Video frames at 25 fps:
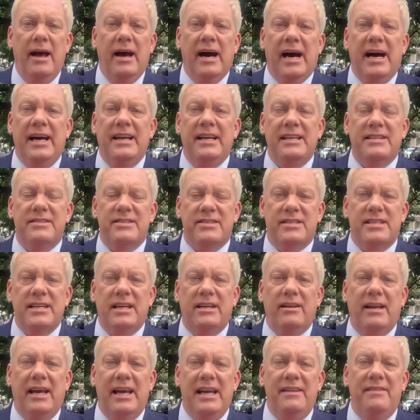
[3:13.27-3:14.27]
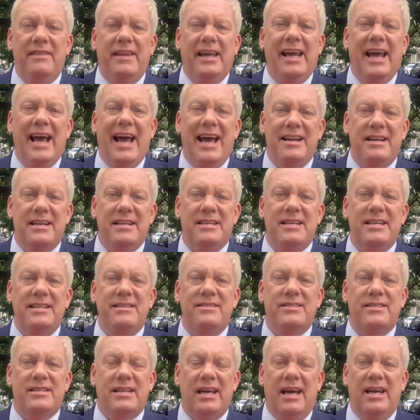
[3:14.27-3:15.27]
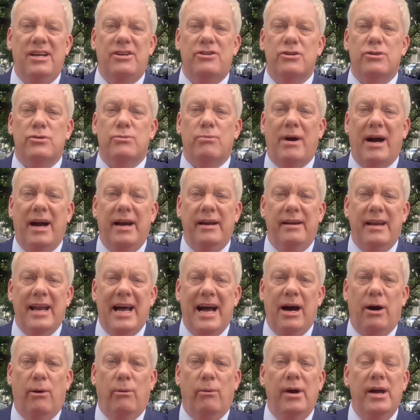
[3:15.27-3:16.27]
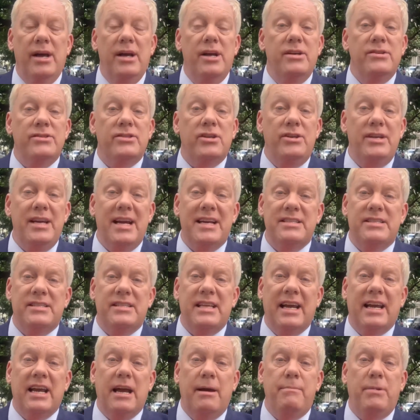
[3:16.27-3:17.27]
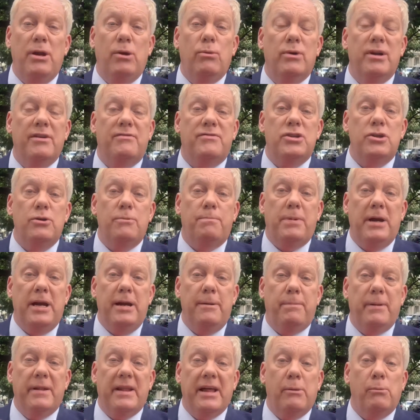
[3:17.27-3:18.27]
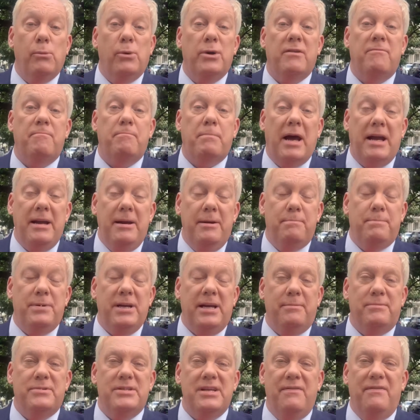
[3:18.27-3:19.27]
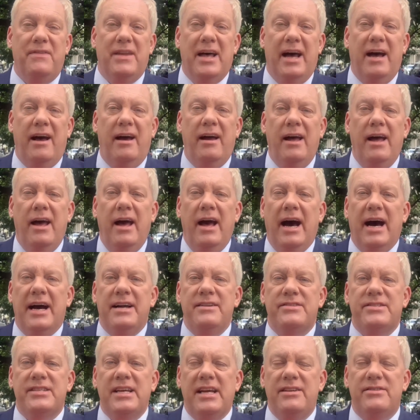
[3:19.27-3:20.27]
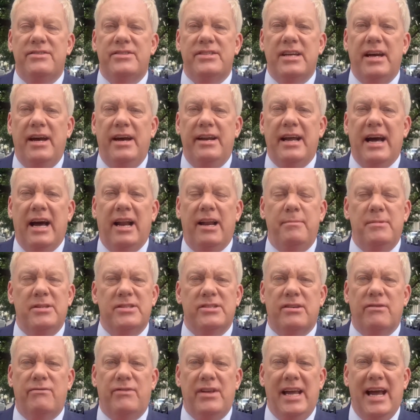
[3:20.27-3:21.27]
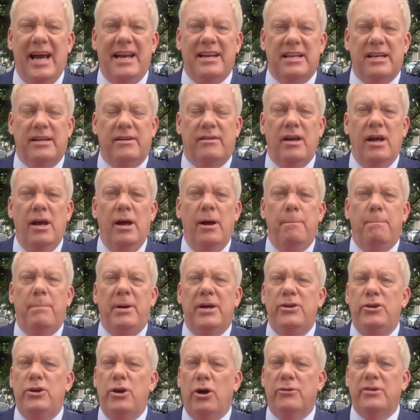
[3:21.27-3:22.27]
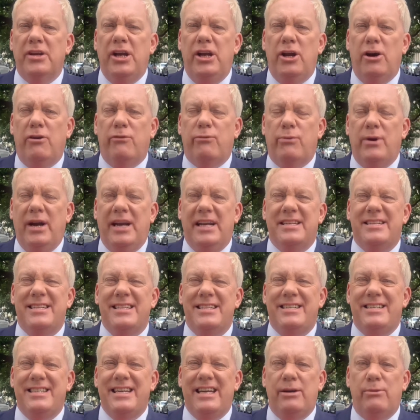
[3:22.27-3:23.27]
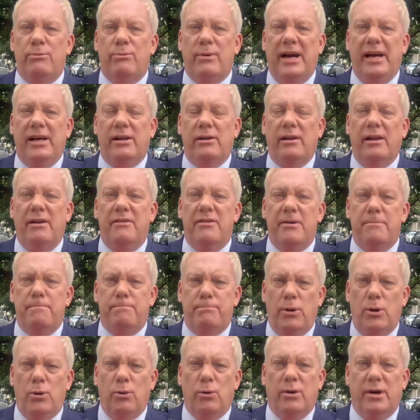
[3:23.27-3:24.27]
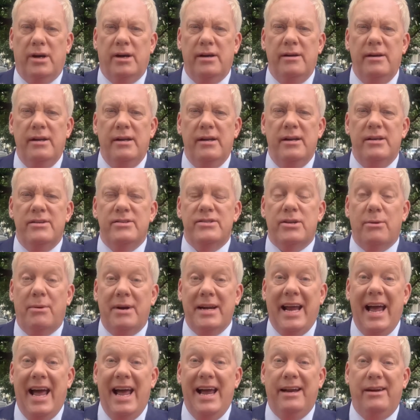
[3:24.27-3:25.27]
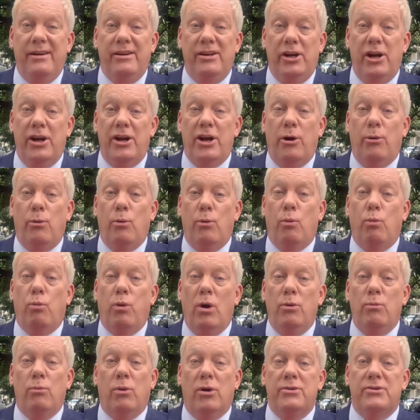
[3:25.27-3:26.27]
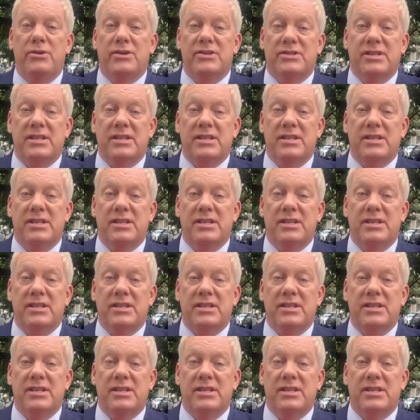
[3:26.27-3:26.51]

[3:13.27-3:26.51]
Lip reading: and it's still in the editing stages right now. So yes, there can be one of two people that would have peeped in there and seen certain elements of the edit, but not enough really to derail the book. So again, you know, one wonders,